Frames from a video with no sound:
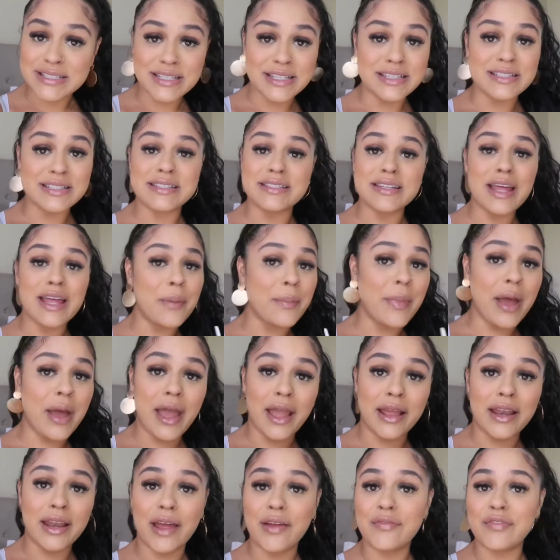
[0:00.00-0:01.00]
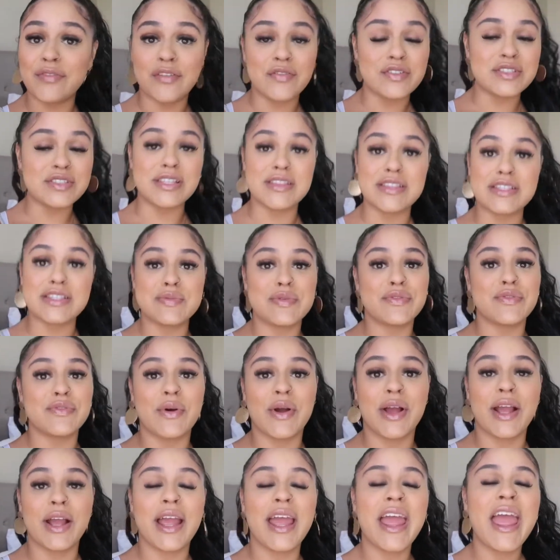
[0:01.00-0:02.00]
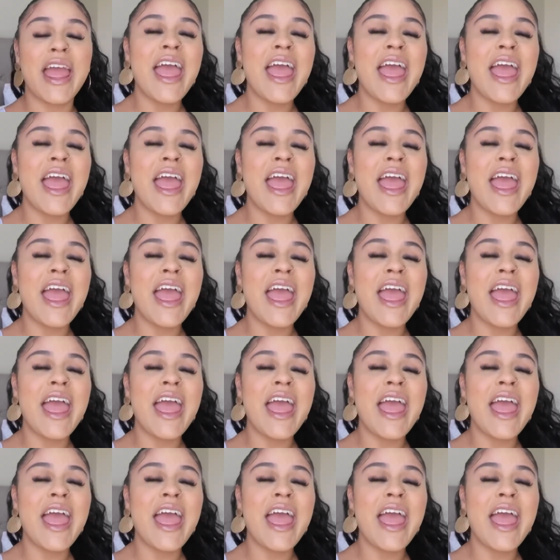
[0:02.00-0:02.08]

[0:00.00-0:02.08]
Cause it's not mine, I've never seen this before.